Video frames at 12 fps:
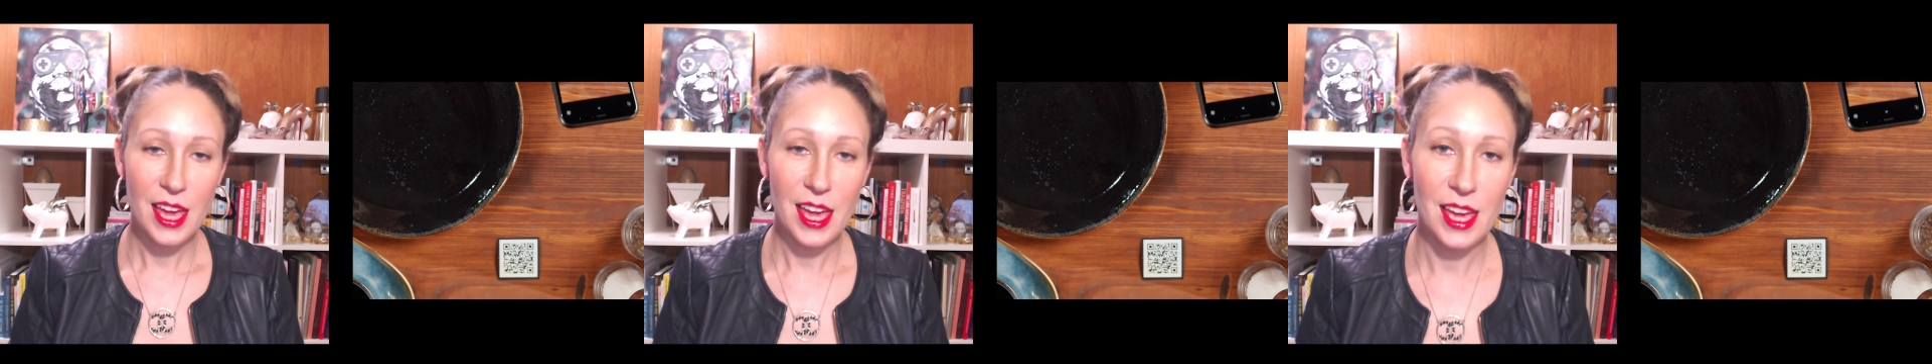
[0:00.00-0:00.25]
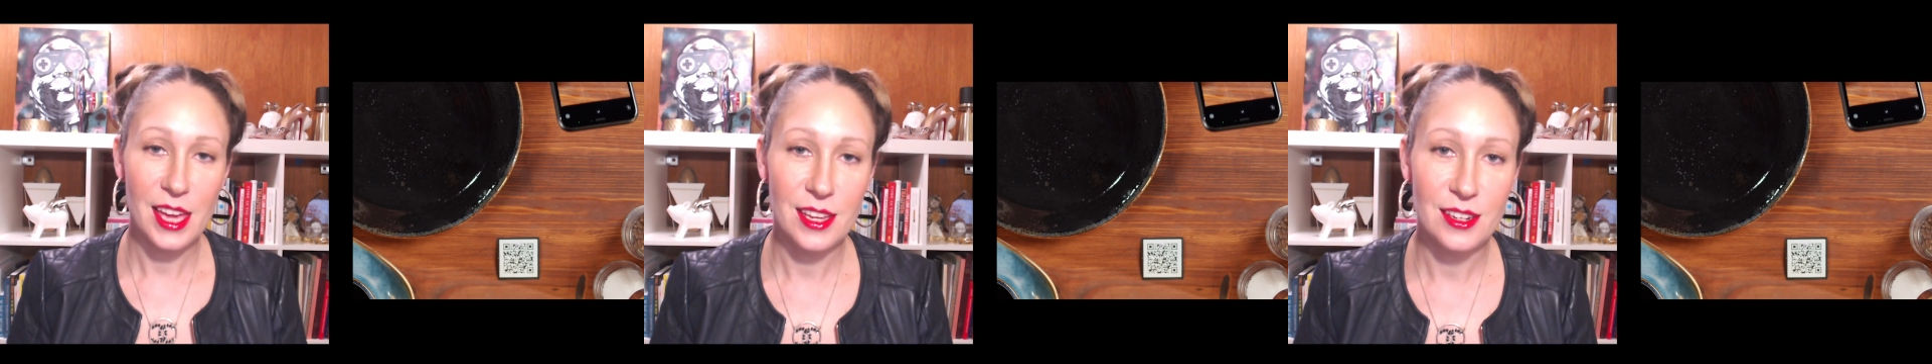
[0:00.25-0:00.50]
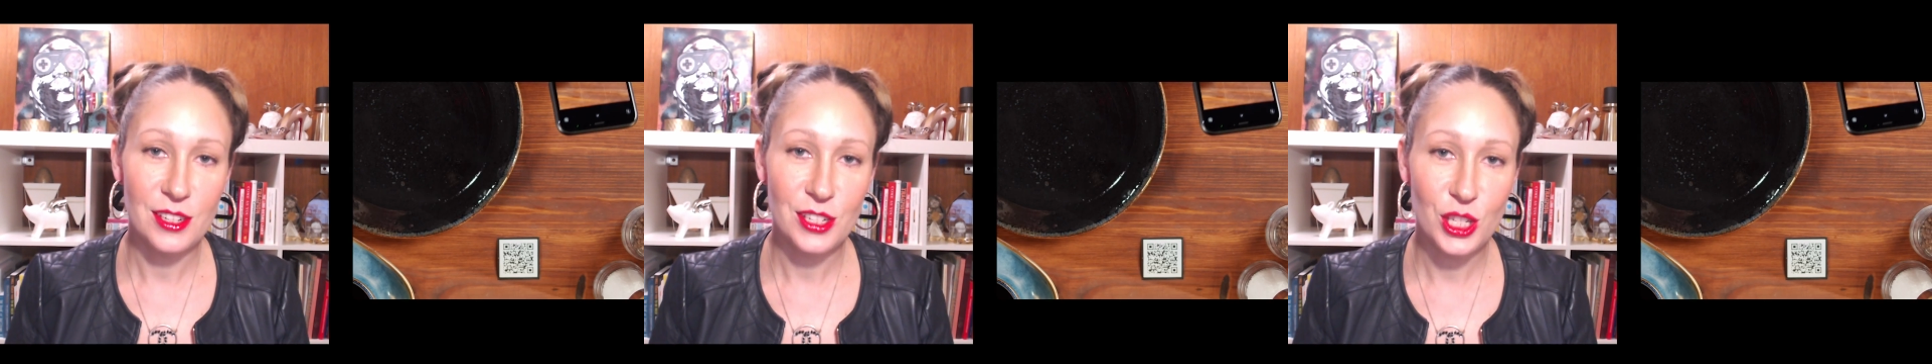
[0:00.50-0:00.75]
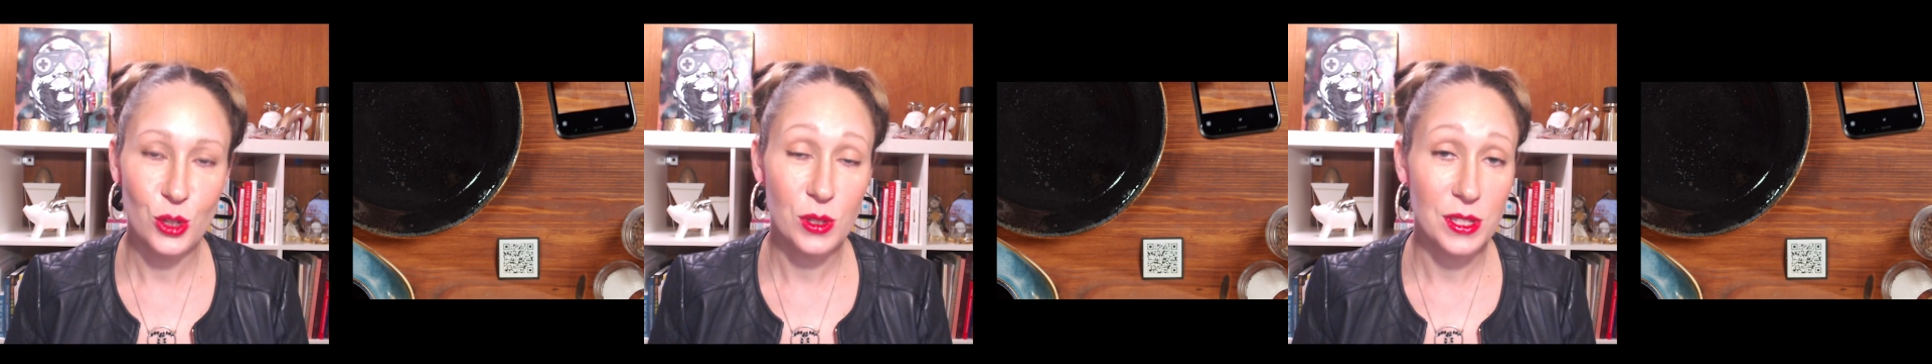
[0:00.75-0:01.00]
and
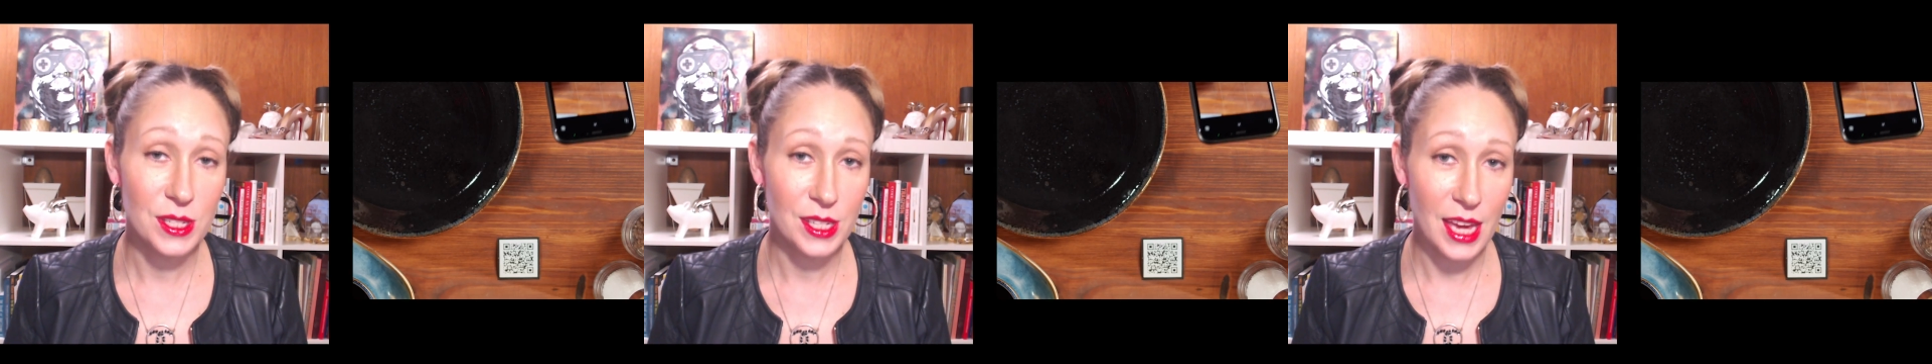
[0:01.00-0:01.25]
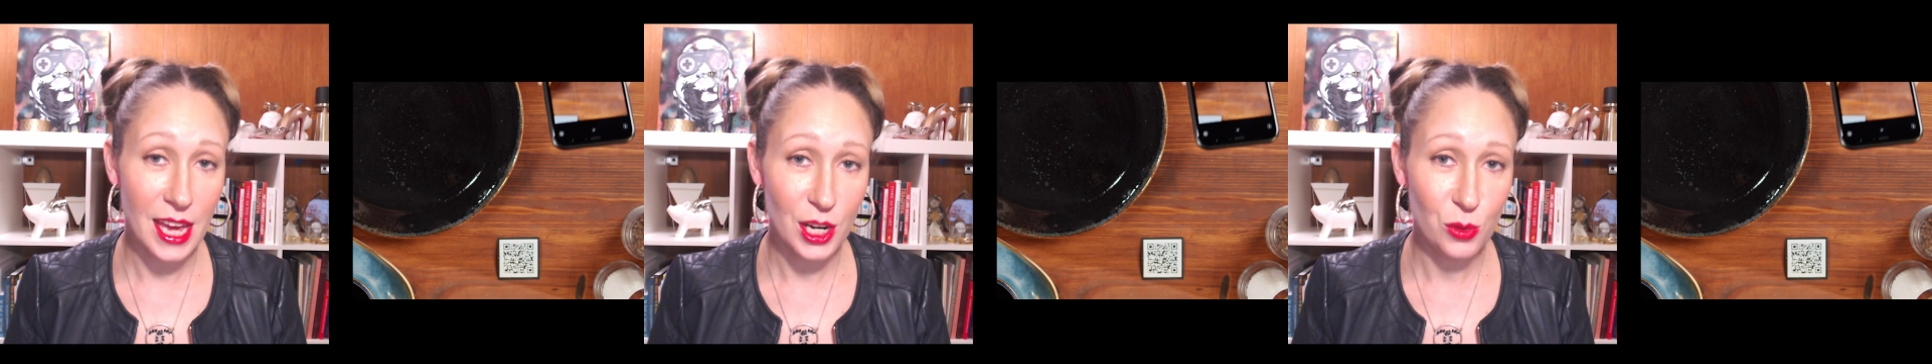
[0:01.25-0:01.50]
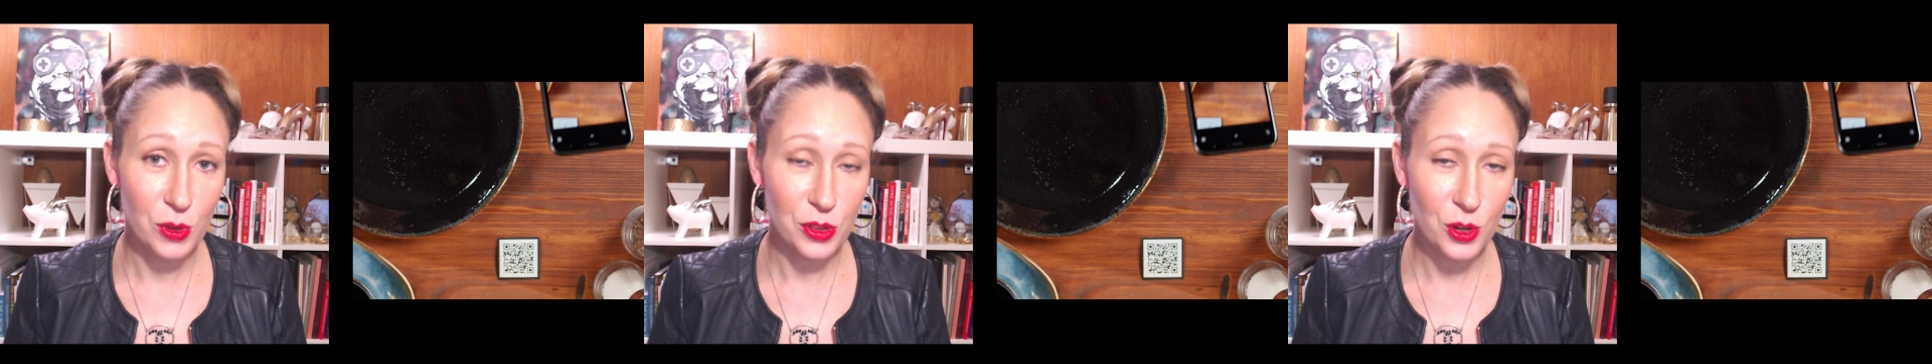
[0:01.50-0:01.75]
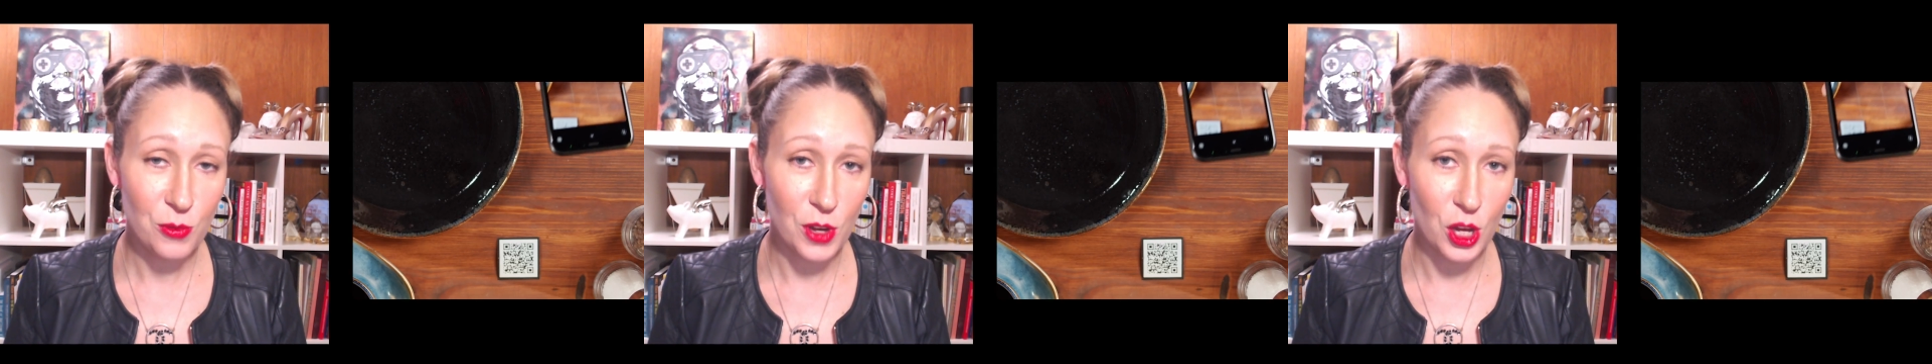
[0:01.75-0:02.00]
you can scan it with
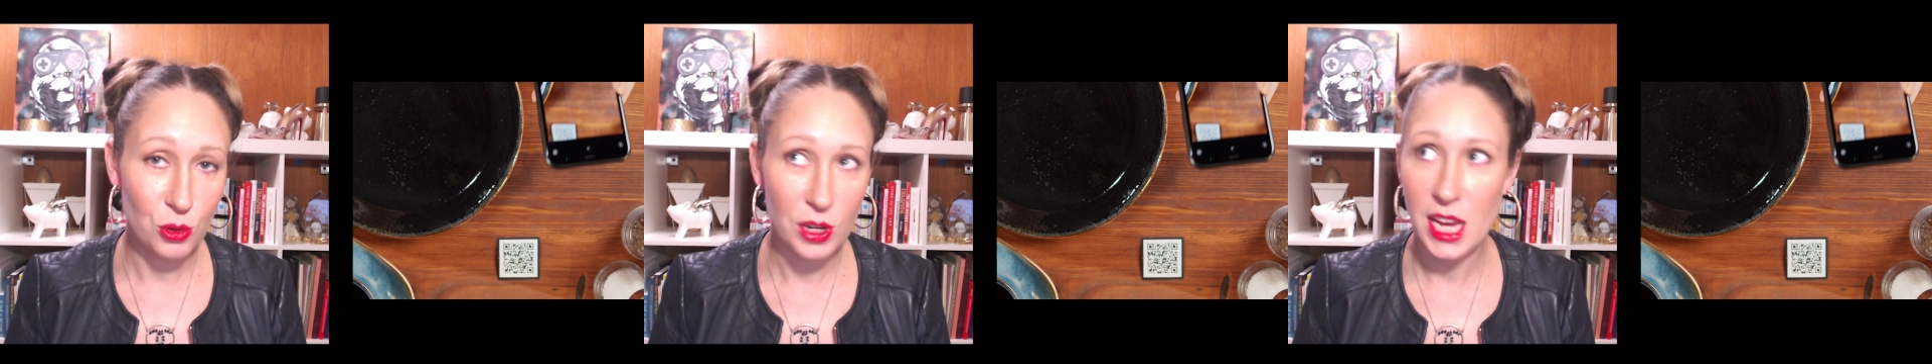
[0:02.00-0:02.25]
your phone,